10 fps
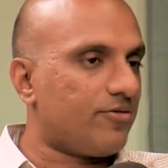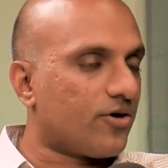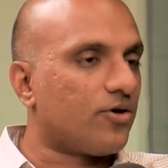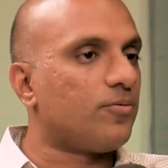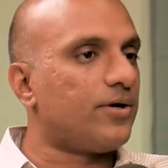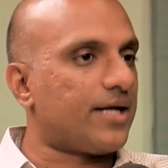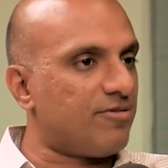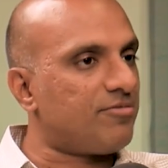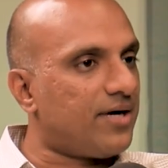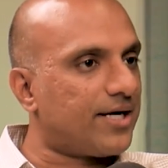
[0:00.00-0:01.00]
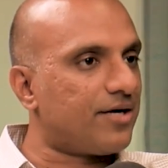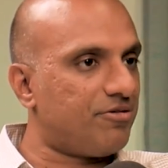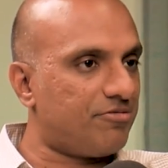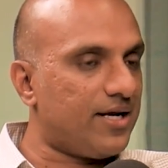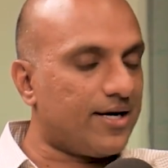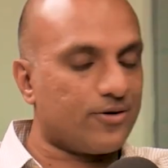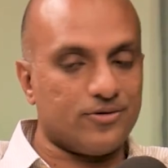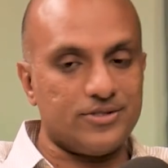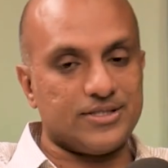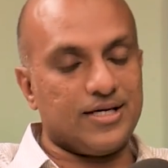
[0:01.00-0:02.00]
we're talking about MF market, 50 lakh
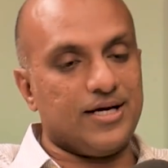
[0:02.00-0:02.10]
crores,